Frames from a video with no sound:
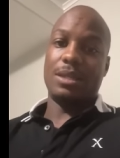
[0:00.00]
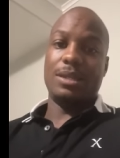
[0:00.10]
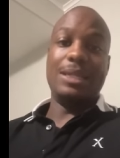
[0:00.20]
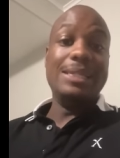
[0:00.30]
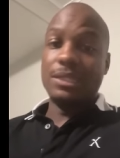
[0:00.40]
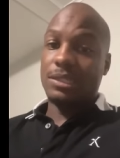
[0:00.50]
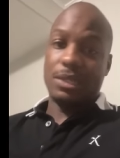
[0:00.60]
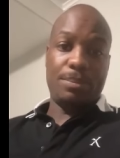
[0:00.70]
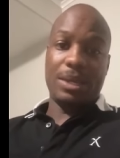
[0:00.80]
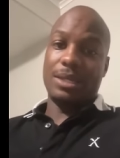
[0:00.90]
Easy to
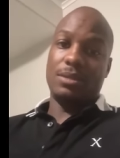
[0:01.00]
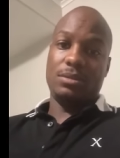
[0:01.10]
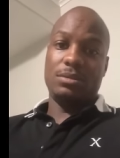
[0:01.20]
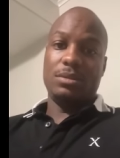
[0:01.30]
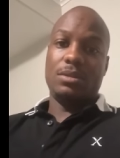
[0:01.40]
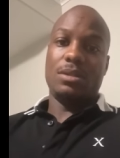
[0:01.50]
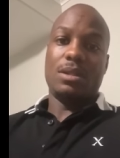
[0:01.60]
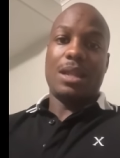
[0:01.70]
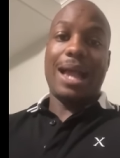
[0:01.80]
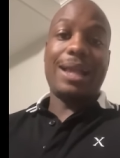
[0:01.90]
can pay.
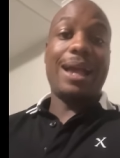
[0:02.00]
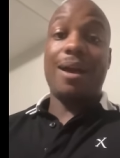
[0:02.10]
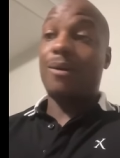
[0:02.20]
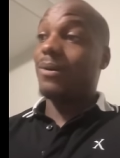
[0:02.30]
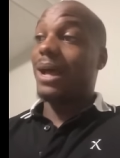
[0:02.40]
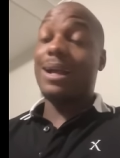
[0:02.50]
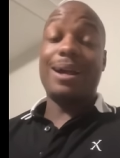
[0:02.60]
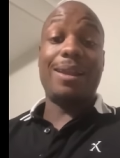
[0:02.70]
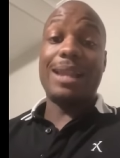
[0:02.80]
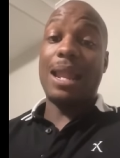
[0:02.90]
I could call I
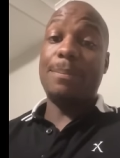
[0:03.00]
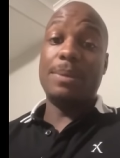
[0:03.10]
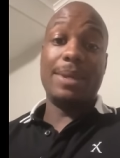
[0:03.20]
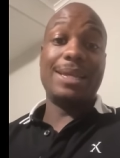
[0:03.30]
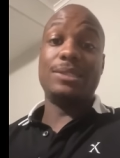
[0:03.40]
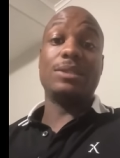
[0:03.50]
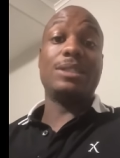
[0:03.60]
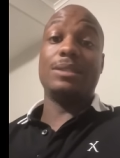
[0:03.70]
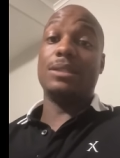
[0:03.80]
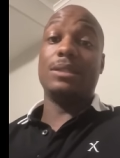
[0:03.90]
call a lot of people and ask them,
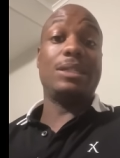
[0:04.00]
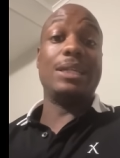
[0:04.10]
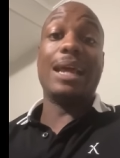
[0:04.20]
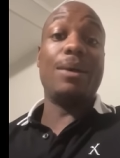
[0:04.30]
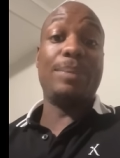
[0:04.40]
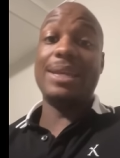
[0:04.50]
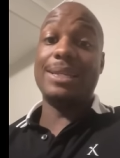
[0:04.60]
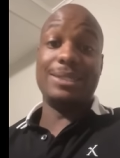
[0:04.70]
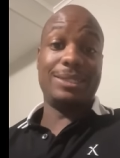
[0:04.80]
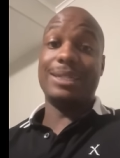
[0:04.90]
can y'all pay
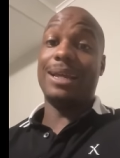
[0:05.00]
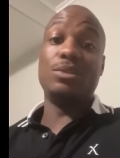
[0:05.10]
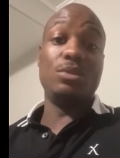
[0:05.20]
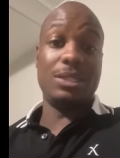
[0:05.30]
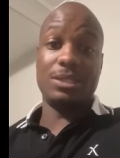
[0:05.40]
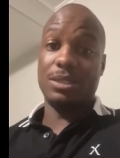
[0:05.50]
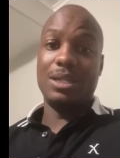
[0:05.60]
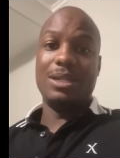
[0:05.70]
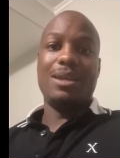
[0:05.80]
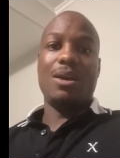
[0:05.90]
this? Can y'all do this?
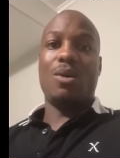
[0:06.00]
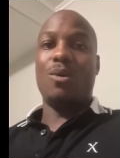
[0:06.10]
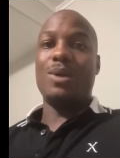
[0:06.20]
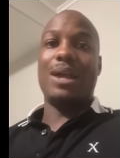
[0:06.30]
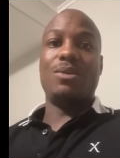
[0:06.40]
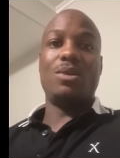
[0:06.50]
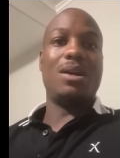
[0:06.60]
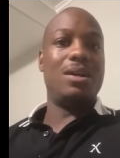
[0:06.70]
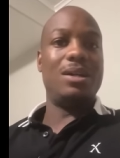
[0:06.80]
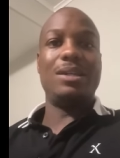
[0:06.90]
Oh, I don't got no
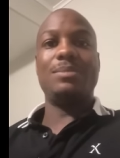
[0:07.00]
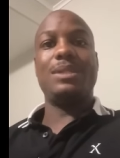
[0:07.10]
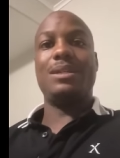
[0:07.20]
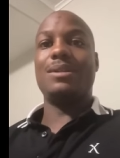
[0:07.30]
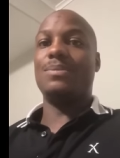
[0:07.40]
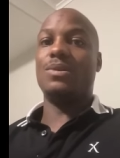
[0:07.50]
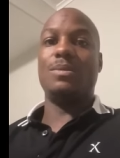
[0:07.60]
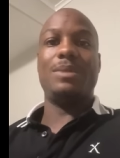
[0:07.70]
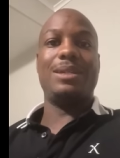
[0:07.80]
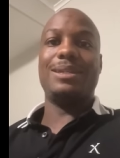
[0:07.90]
card. Man, come on,
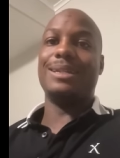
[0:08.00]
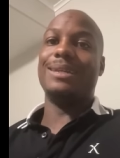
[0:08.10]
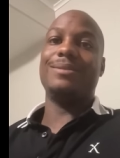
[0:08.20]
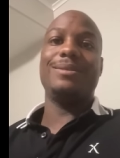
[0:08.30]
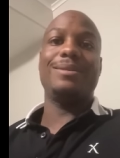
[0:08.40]
man. Like,